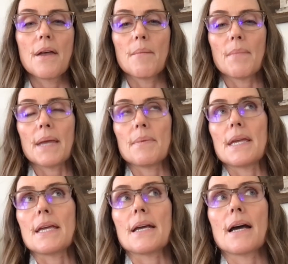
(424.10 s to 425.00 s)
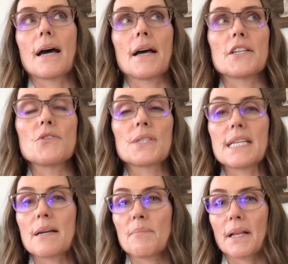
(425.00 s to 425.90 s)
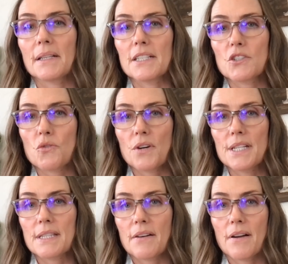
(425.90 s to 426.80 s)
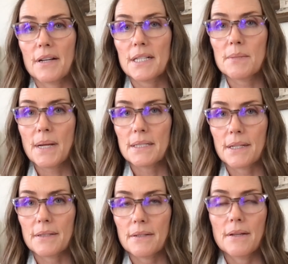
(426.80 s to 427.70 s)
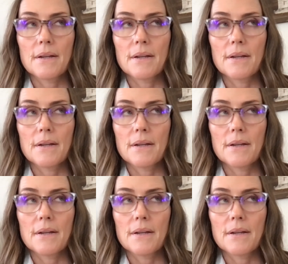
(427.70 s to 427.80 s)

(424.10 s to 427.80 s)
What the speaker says: maybe you see compelling stories that are unexpected?